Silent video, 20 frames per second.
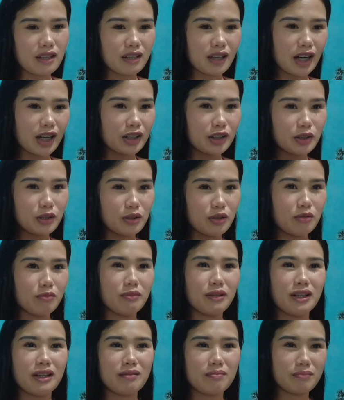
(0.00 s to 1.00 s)
I know
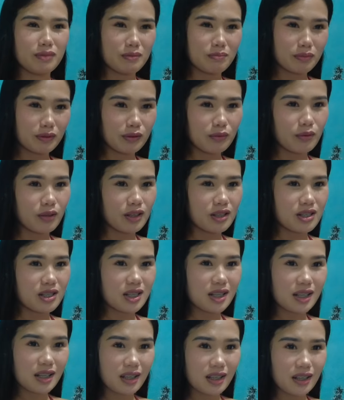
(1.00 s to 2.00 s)
many people
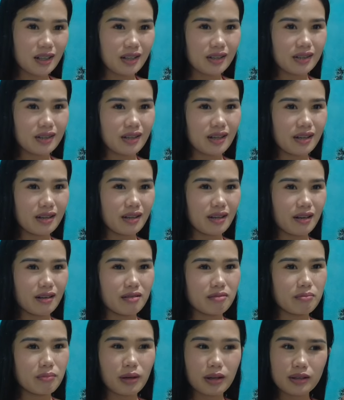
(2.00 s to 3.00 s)
watching here that they are
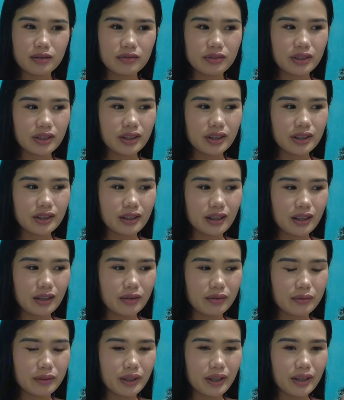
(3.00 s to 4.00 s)
pervert,
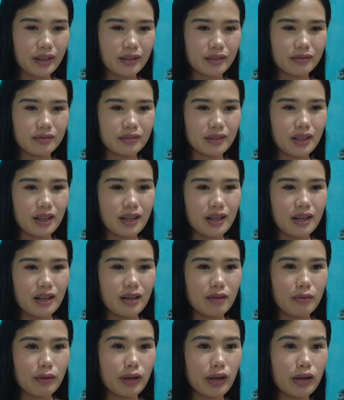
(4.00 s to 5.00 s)
and we
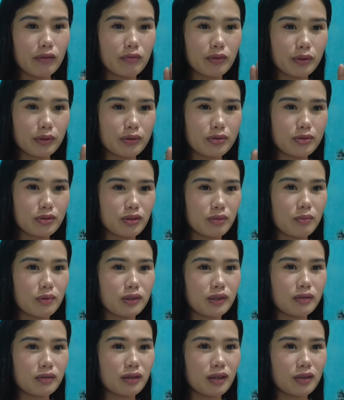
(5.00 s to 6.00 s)
have also the
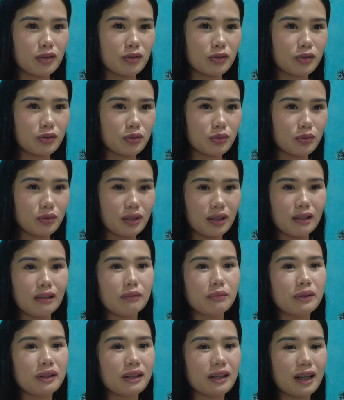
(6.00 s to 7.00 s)
moderator to deal
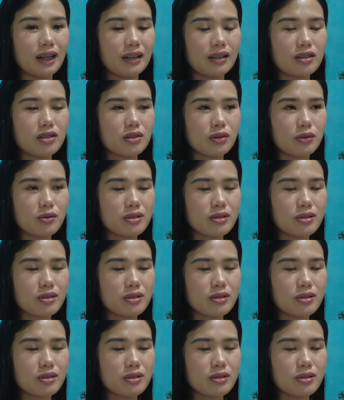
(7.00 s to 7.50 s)
with that. So